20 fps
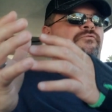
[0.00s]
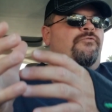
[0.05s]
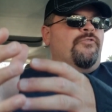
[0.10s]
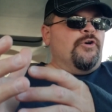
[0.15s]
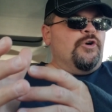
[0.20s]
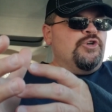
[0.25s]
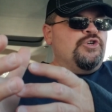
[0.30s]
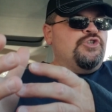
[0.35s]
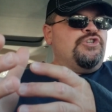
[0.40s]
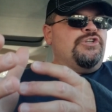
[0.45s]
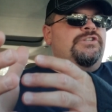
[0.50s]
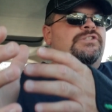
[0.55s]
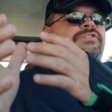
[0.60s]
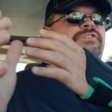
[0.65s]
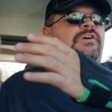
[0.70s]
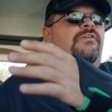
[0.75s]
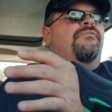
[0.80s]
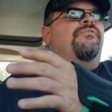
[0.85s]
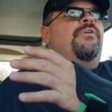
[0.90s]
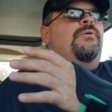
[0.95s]
versions
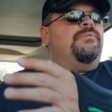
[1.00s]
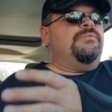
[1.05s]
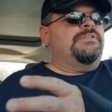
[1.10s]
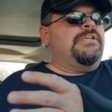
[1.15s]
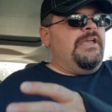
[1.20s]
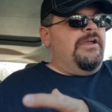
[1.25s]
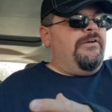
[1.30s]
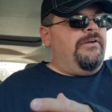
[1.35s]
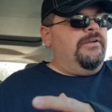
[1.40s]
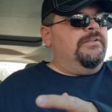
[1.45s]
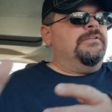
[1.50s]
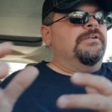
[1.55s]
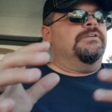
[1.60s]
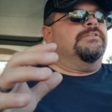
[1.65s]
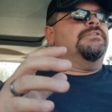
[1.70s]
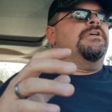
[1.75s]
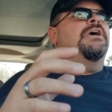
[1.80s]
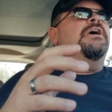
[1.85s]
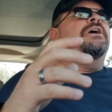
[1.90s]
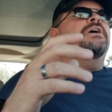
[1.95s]
of those
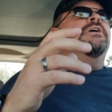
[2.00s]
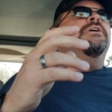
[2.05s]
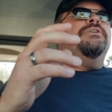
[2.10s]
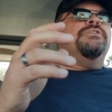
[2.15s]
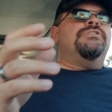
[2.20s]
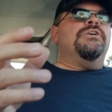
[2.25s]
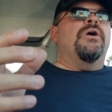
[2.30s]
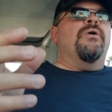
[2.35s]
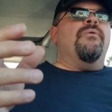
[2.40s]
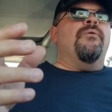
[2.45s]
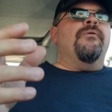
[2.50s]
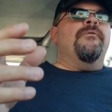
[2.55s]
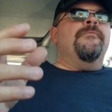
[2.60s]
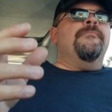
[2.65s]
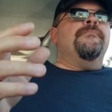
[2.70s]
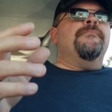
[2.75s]
characters. So,